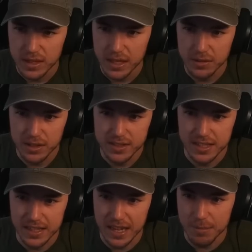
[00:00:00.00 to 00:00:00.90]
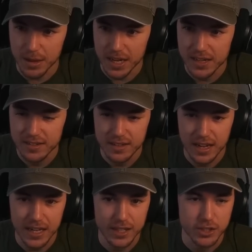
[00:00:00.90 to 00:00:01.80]
That's not that bad.
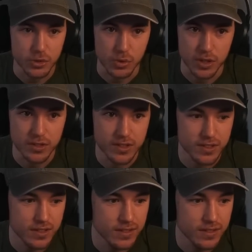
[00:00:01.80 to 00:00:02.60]
I could do worse.